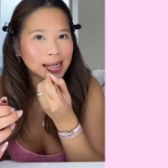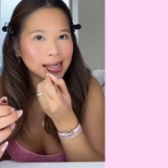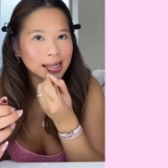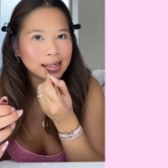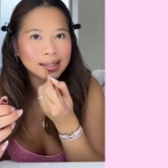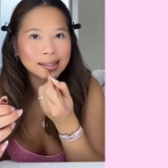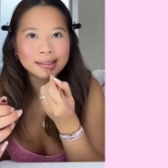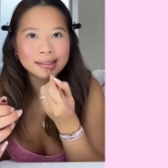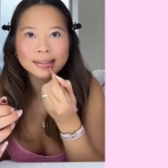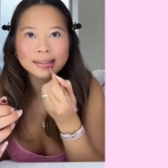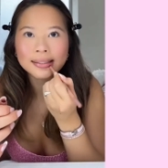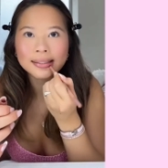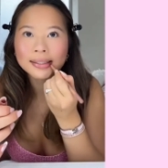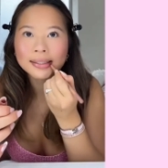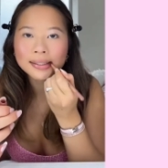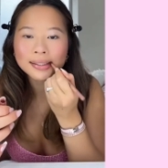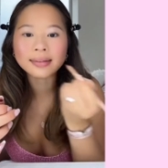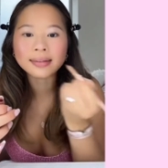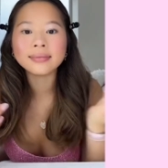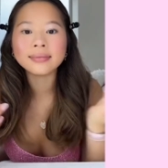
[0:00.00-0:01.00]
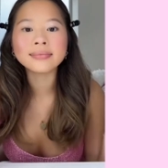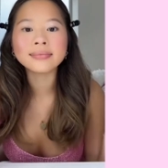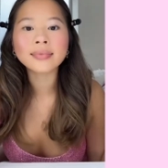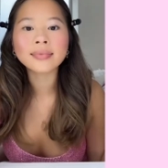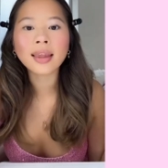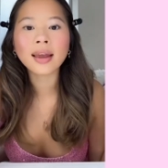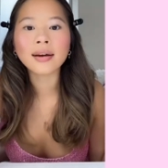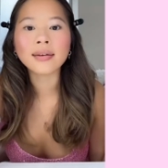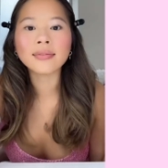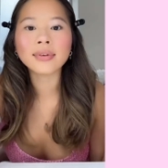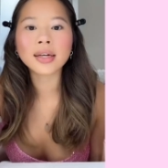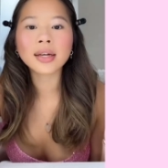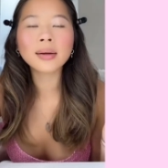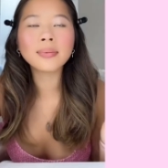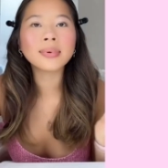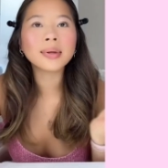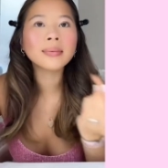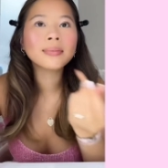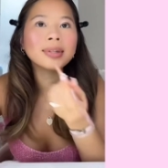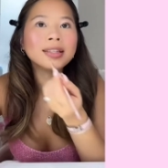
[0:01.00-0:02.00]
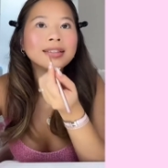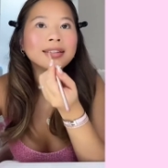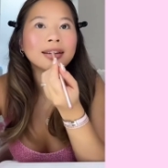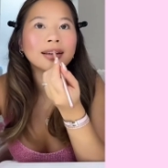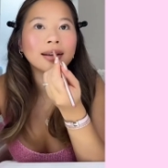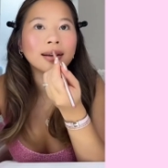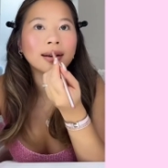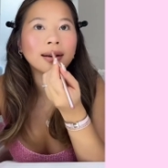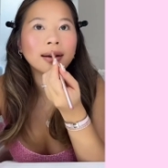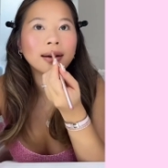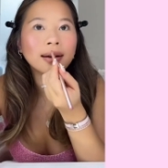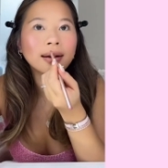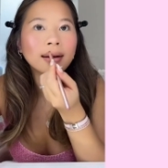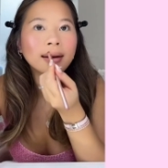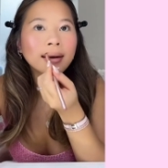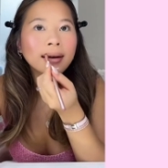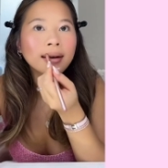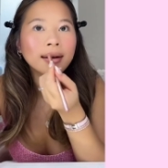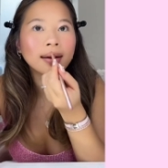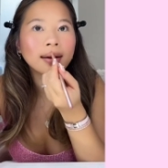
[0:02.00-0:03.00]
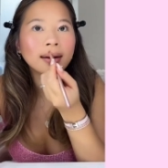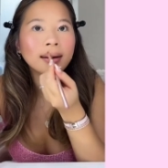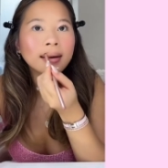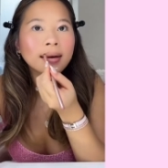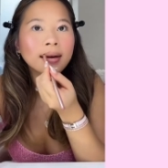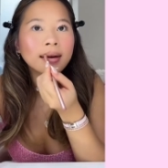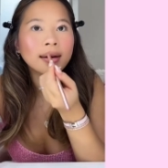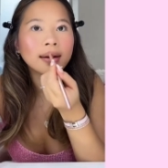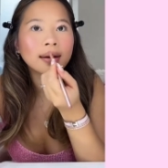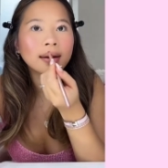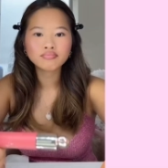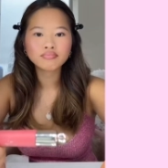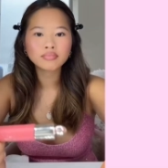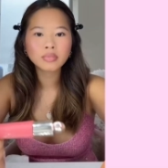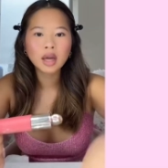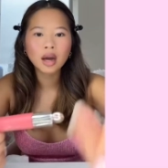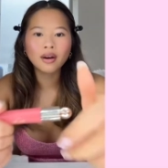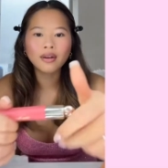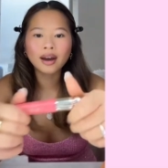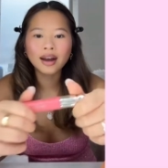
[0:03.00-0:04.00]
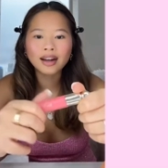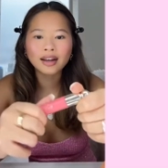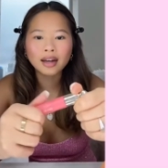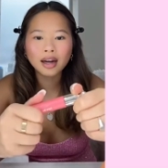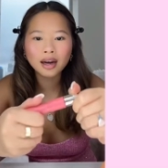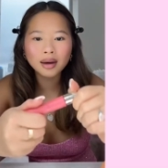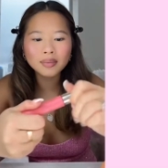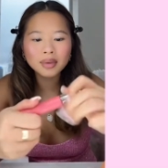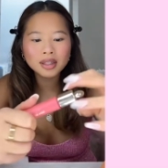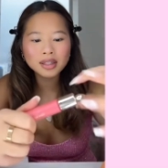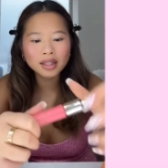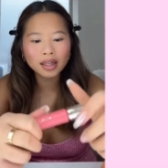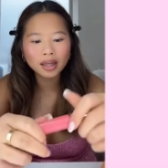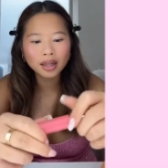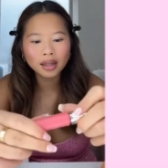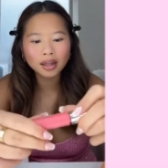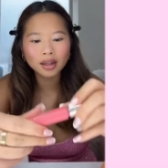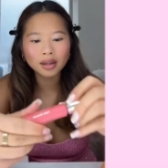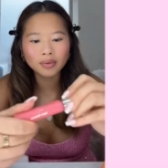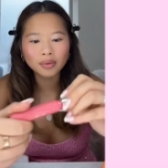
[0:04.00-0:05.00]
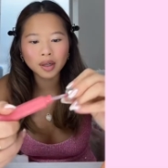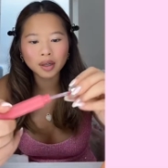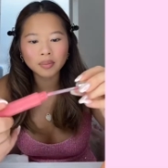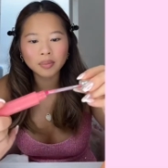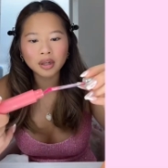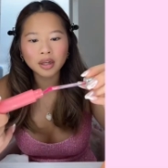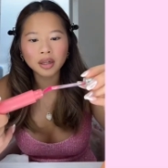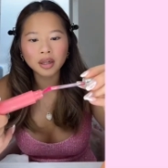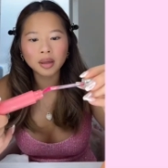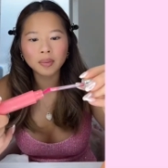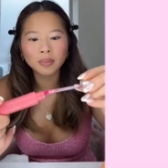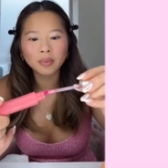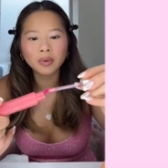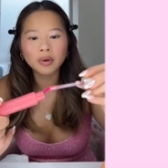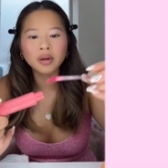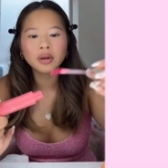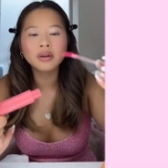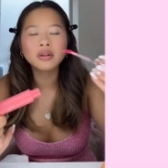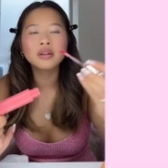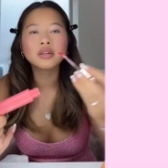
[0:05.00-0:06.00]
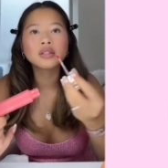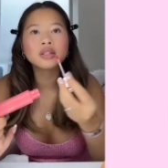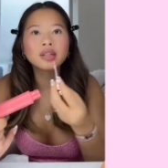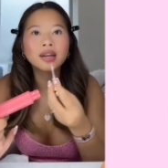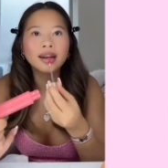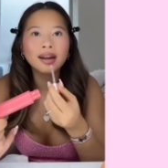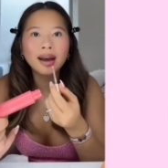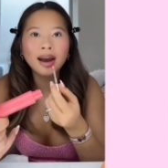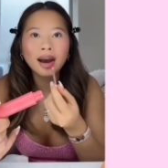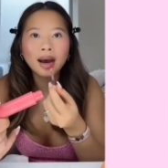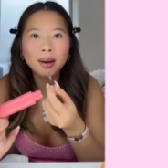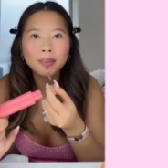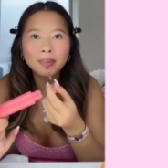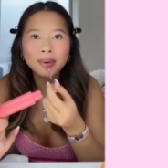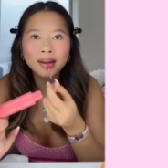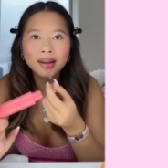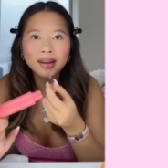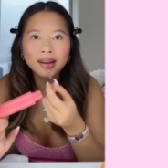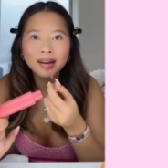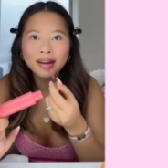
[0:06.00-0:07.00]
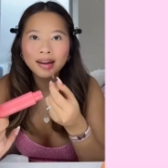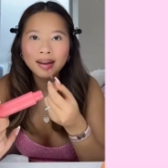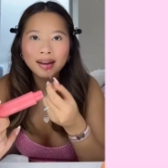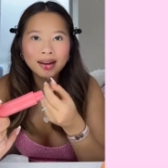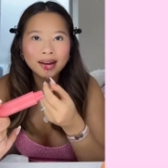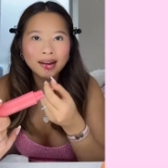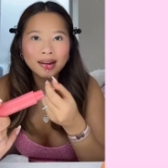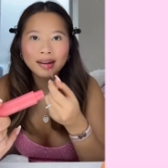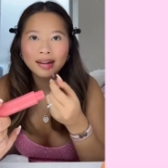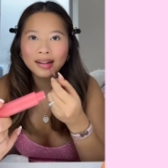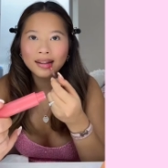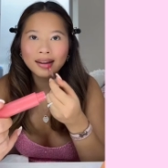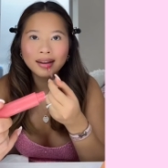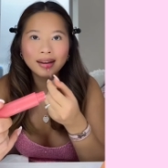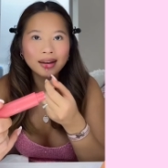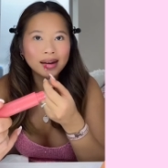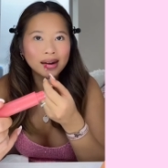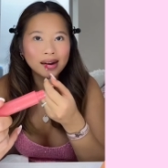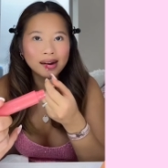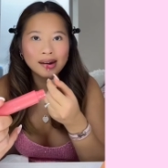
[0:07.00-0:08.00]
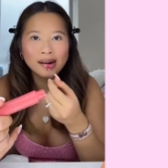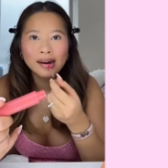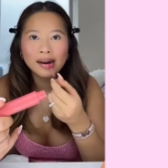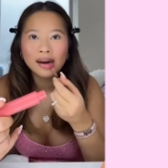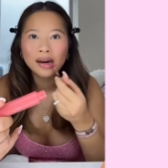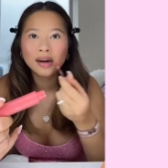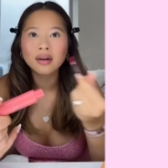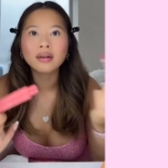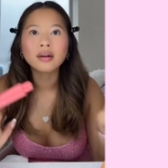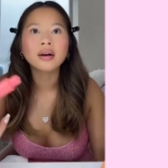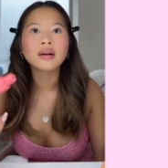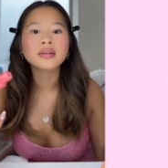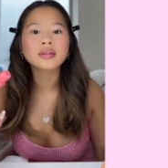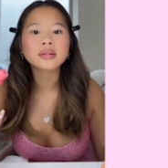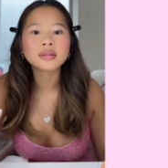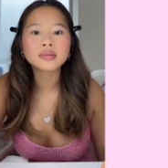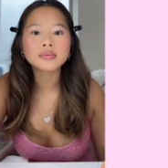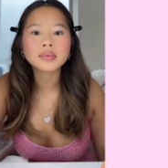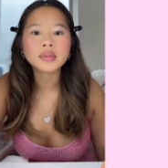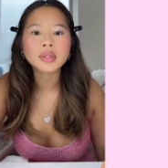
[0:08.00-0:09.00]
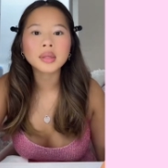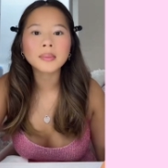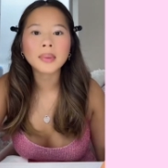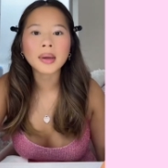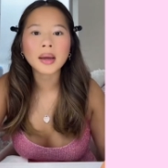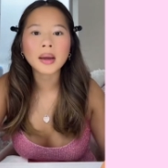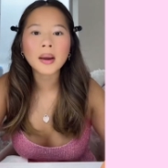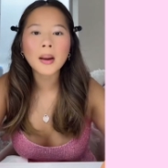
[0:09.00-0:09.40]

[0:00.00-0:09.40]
Ooh, very pigmented. Okay, now I'm using the Rare Beauty lip oil in the shade Happy, I think. Oh god, this is really pink.